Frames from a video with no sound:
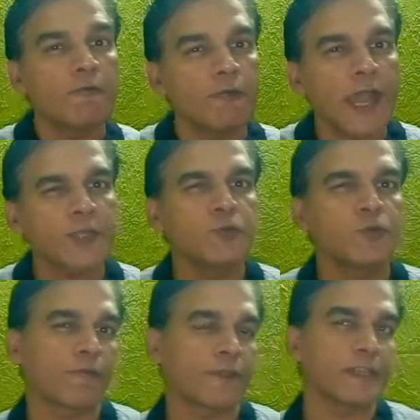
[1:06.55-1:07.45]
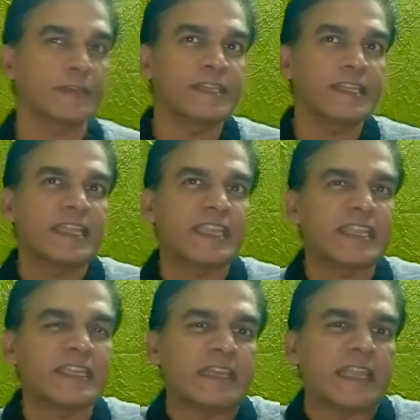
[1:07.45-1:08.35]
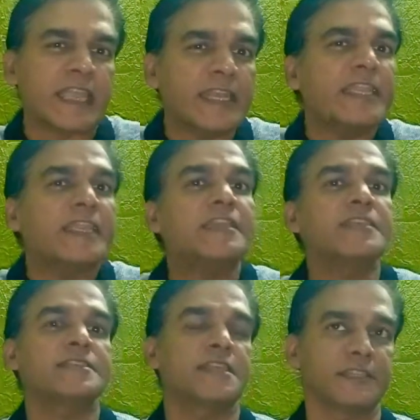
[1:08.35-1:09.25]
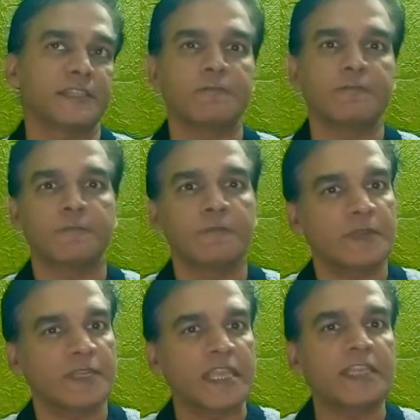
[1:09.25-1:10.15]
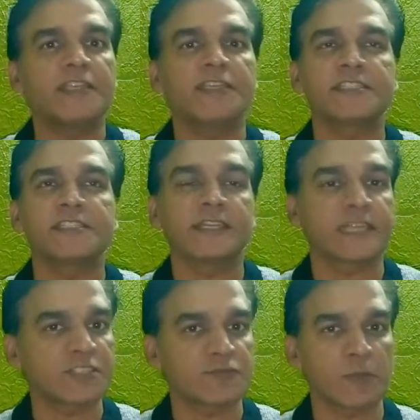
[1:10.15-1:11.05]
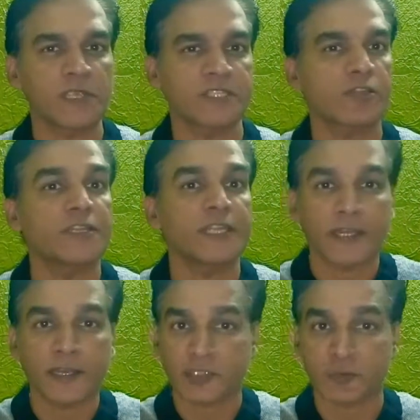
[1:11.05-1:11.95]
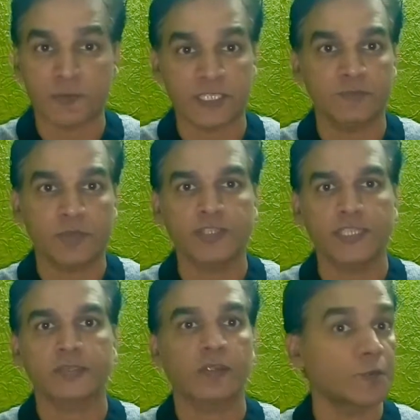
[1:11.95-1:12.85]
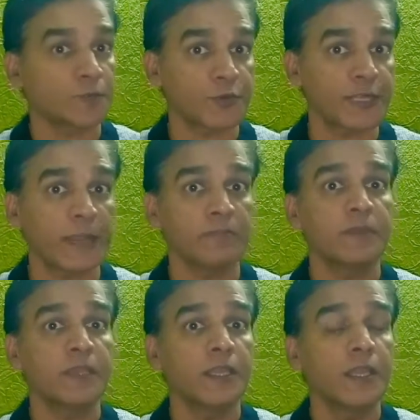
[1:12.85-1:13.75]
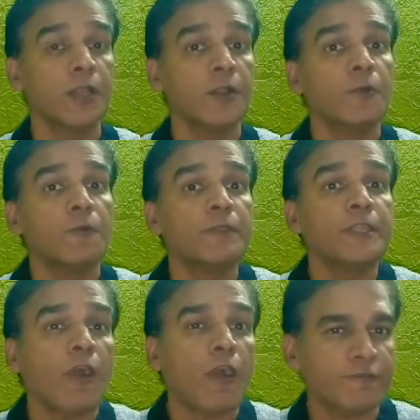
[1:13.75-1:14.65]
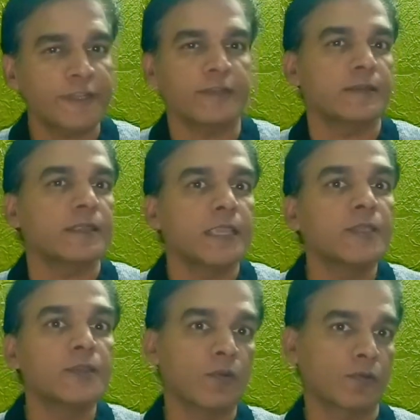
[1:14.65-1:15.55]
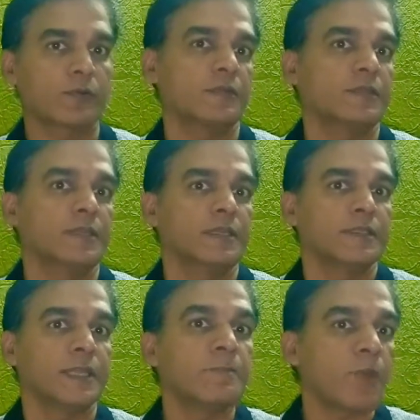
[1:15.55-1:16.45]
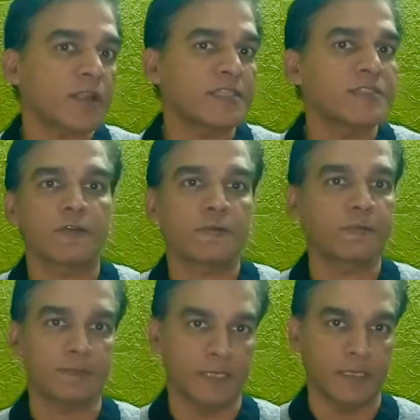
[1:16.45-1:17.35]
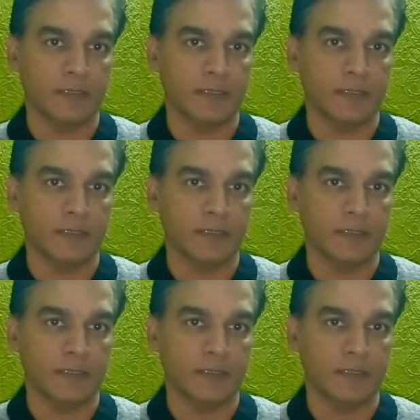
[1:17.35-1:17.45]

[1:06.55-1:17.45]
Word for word: Far too often in any initiative, any digital transformation or data transformation project or program, we often ignore the importance of people.